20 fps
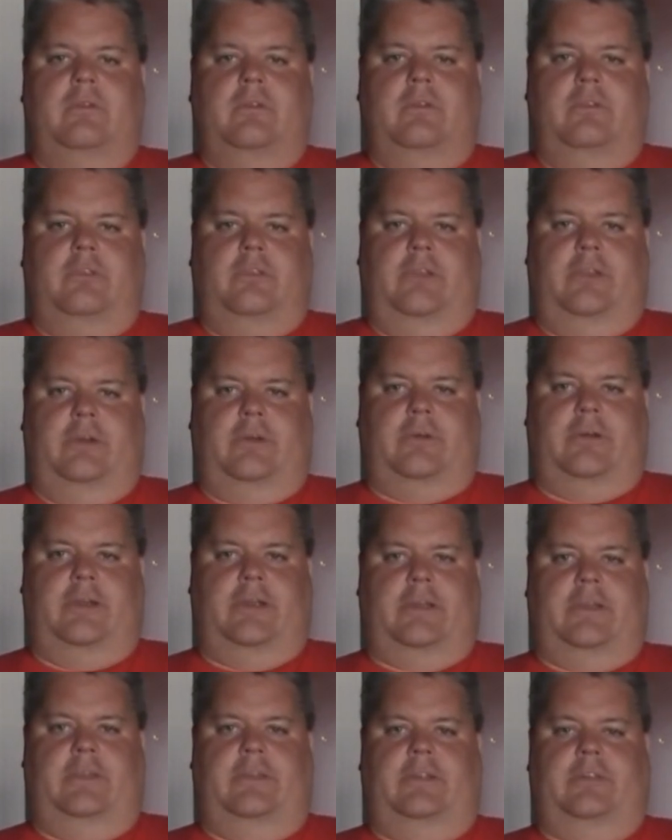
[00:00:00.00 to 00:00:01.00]
Seattle
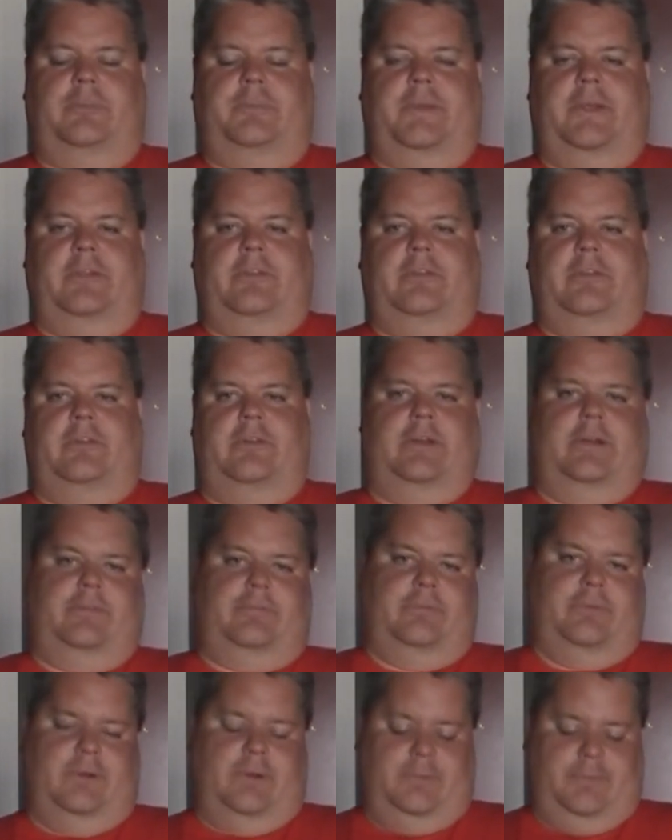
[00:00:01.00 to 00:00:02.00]
Kraken expansion
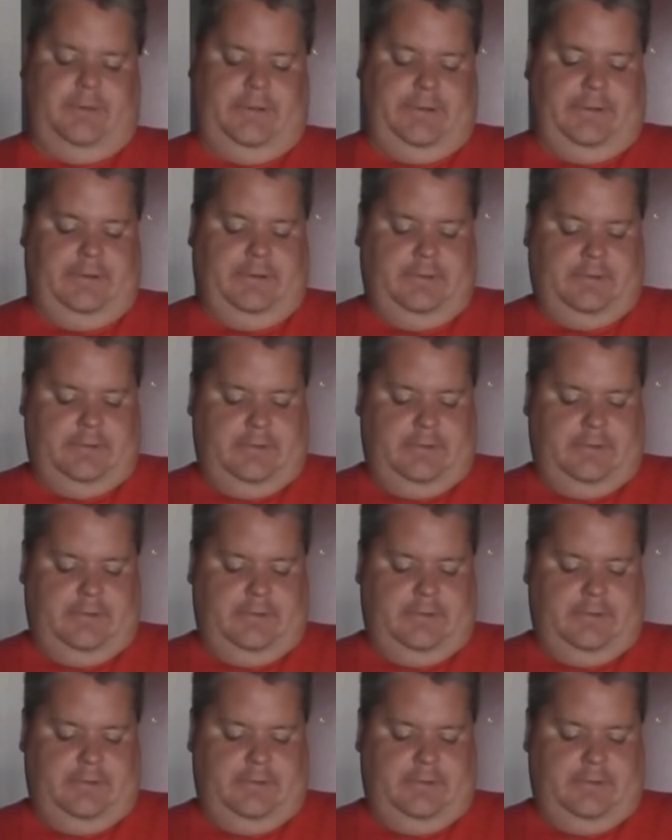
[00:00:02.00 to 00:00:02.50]
draft, well, we